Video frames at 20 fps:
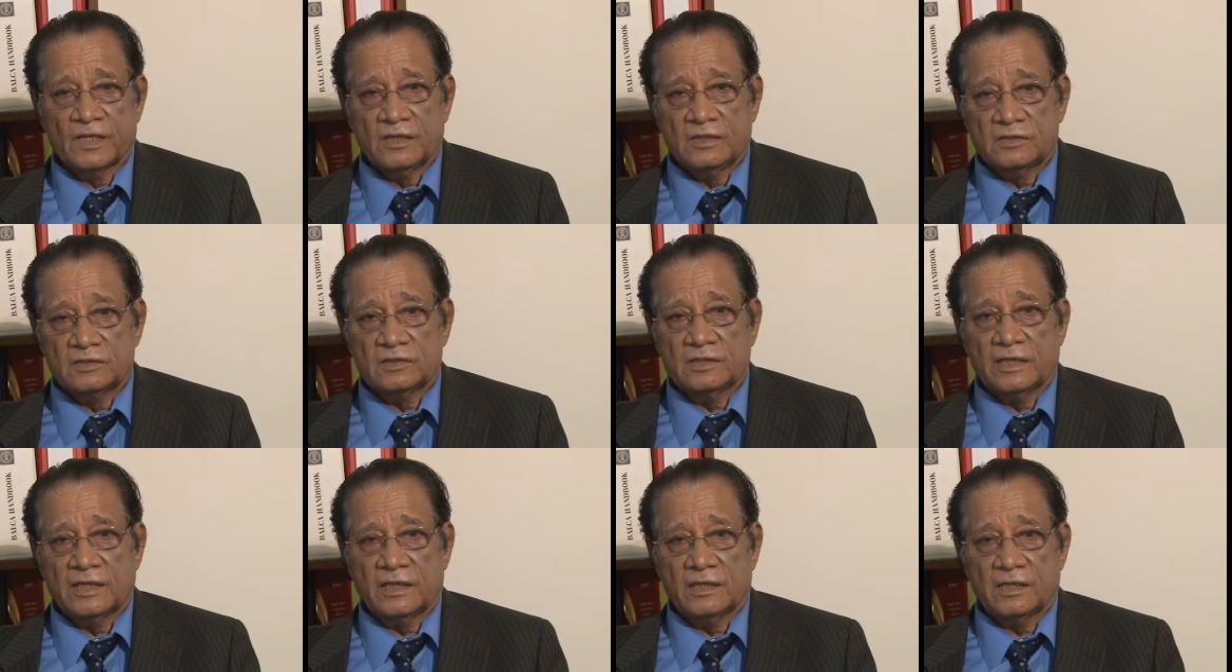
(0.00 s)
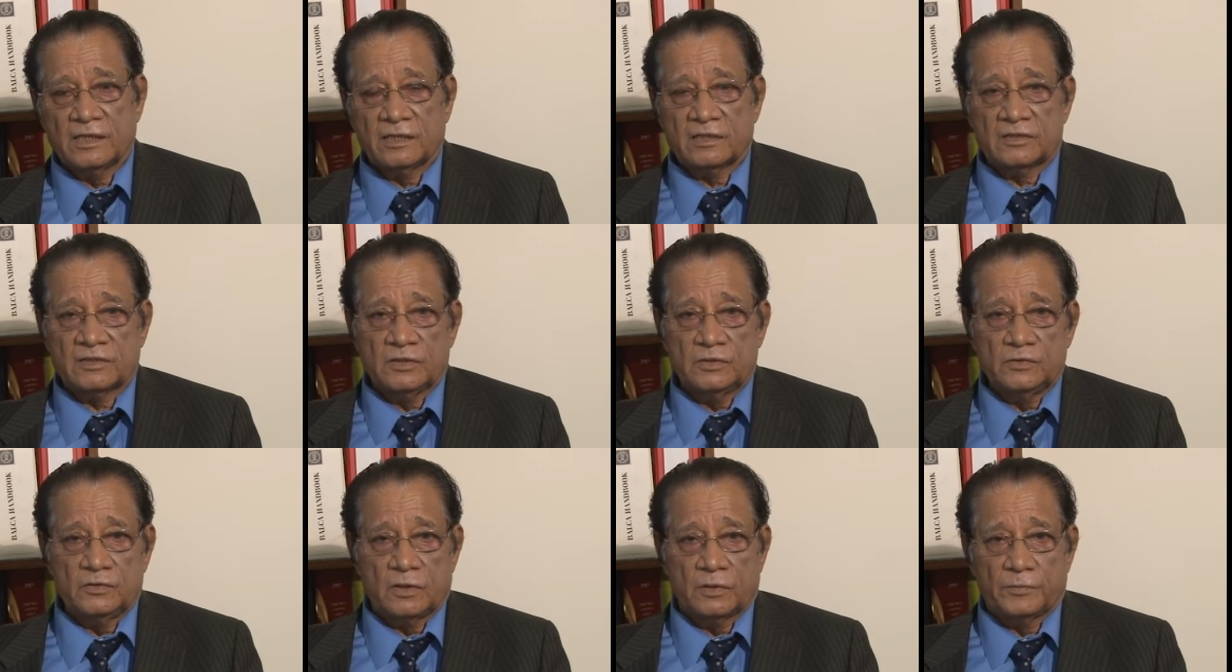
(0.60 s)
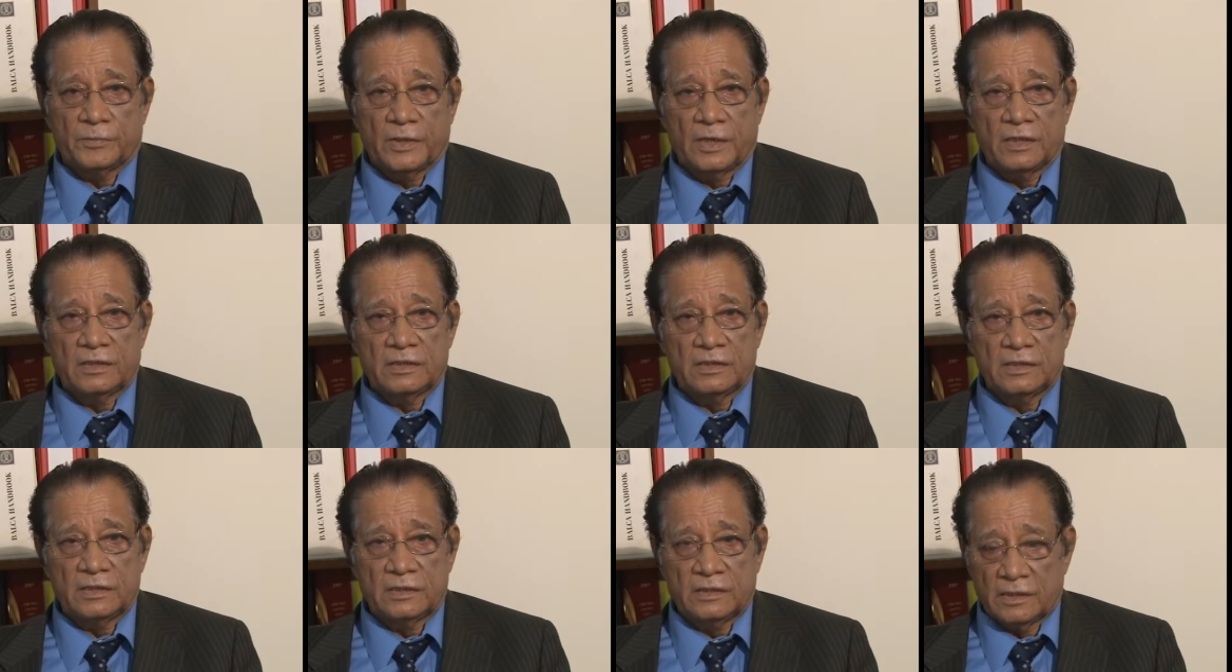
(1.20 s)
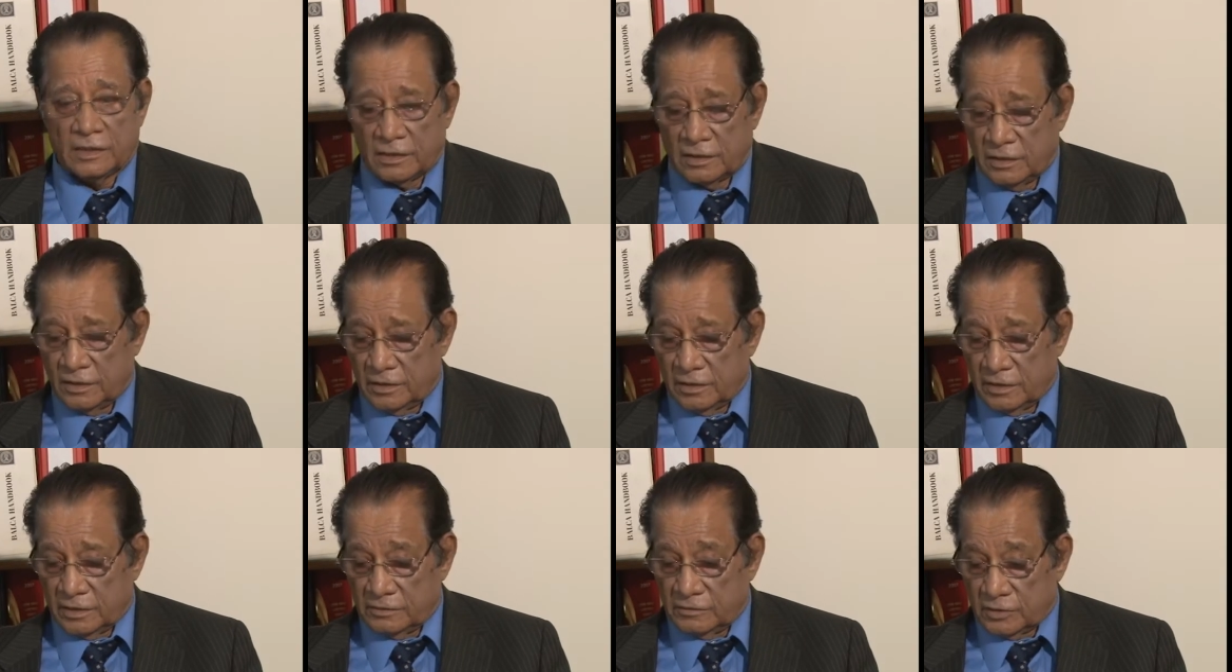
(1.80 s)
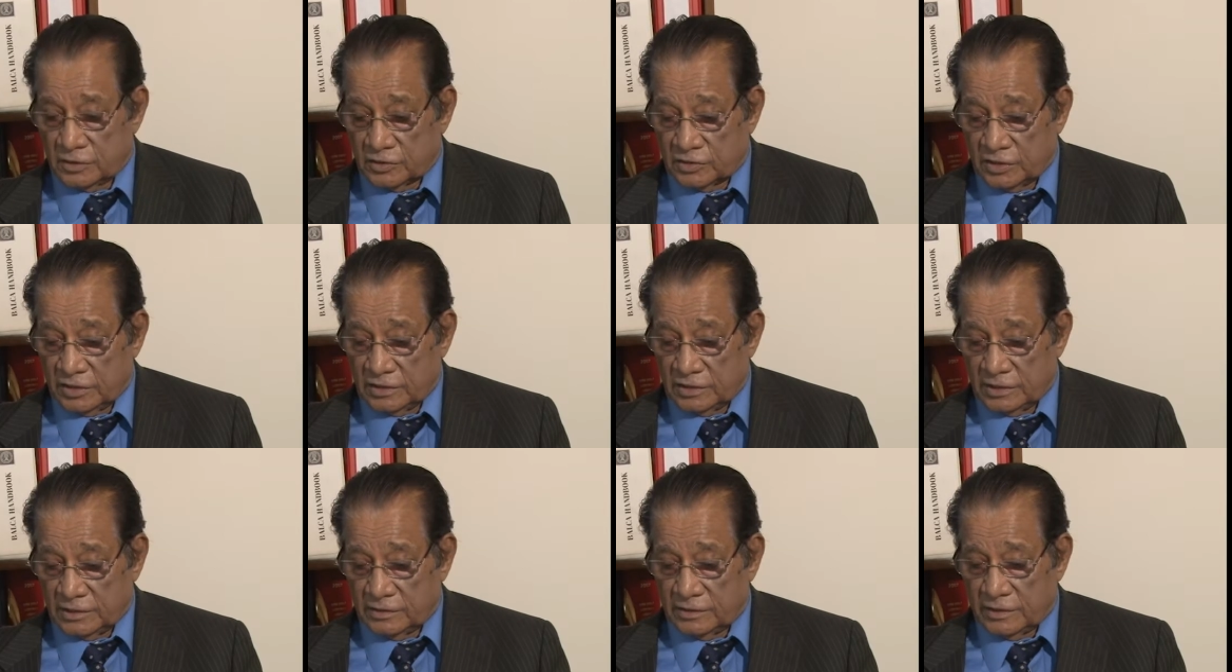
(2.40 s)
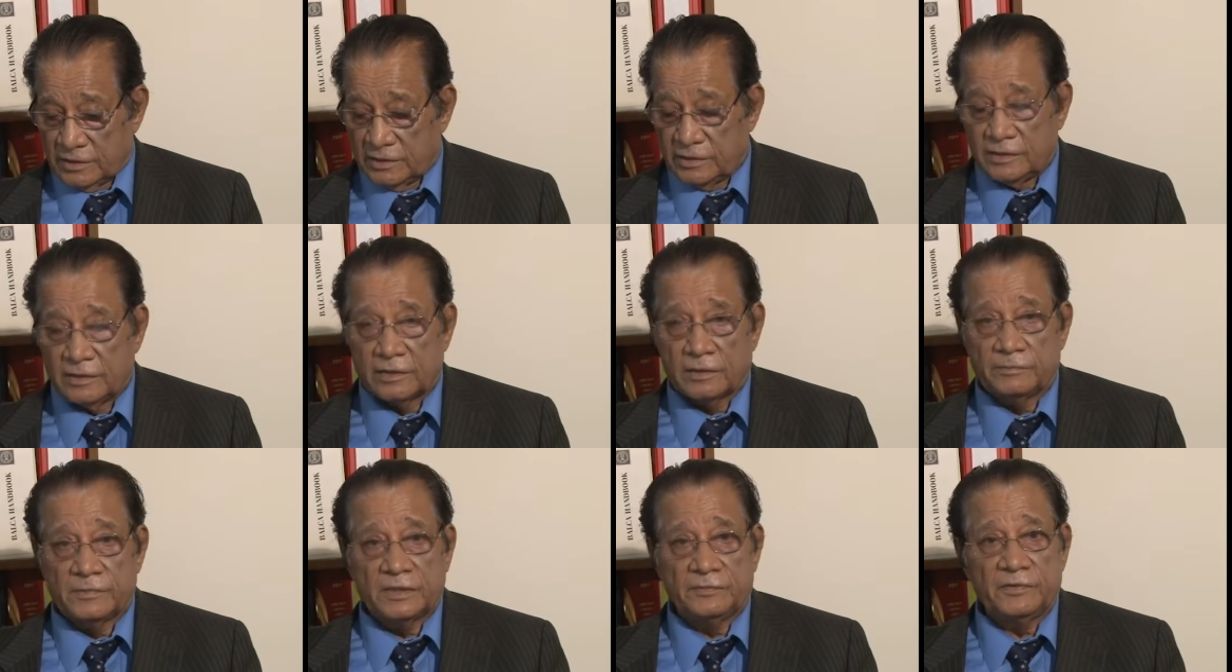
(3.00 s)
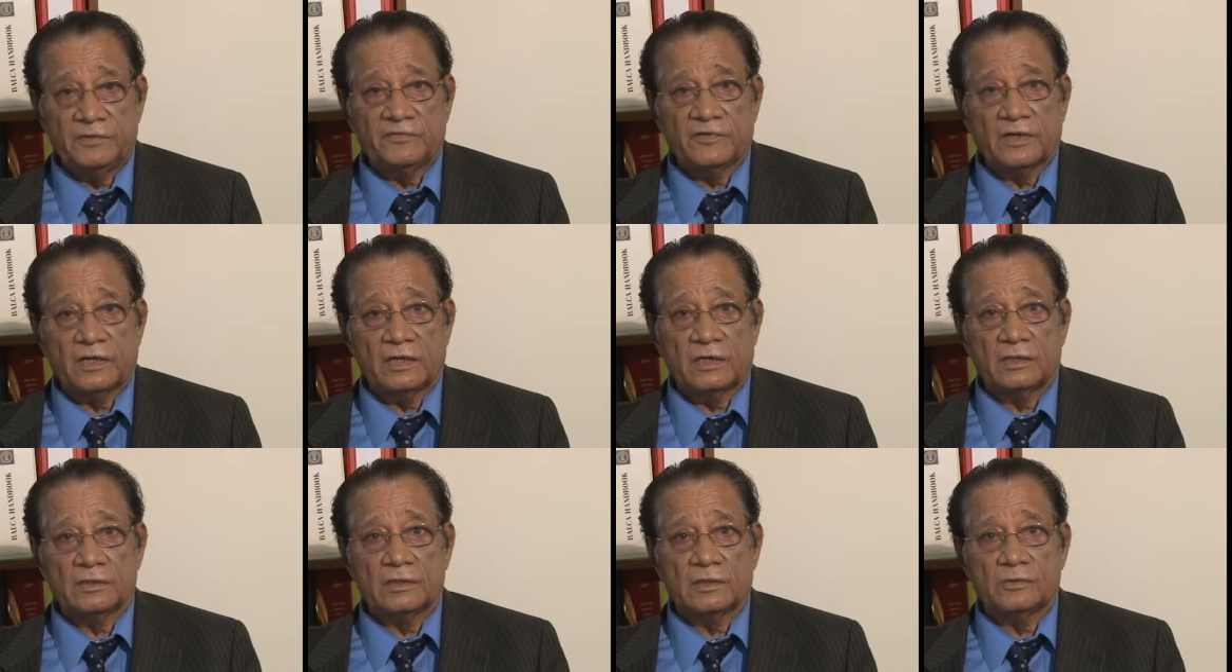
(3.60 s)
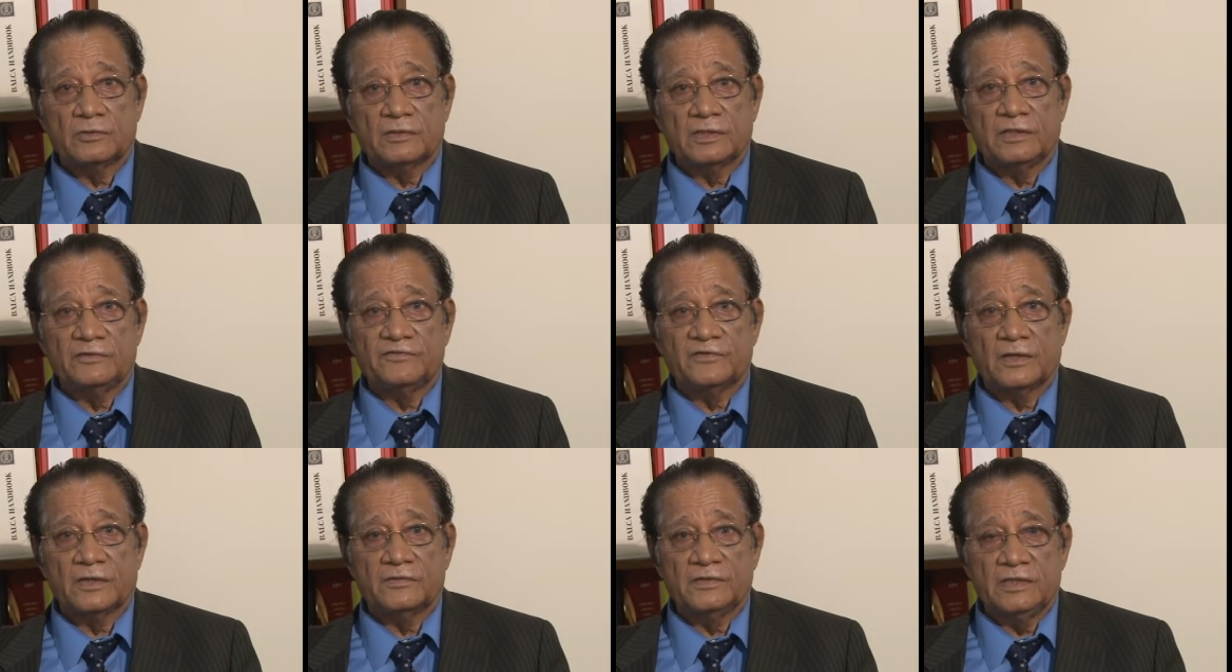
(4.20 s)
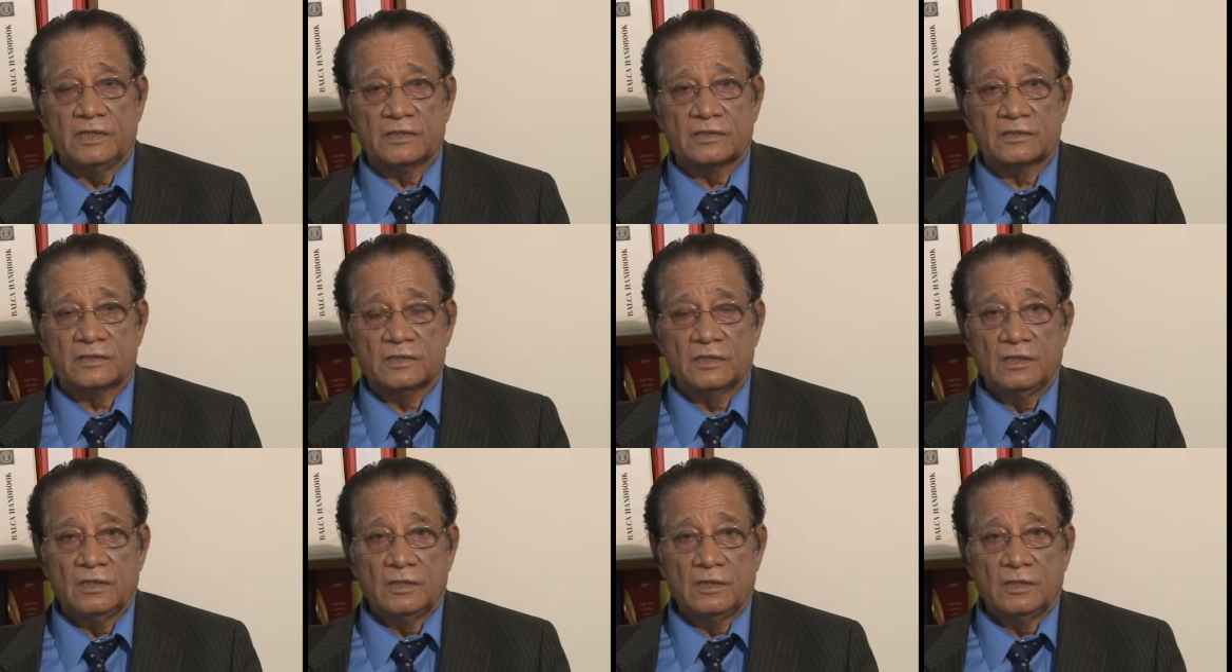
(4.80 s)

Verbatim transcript: is that let us say you are born in India and you are sitting there here maybe for another 25 years,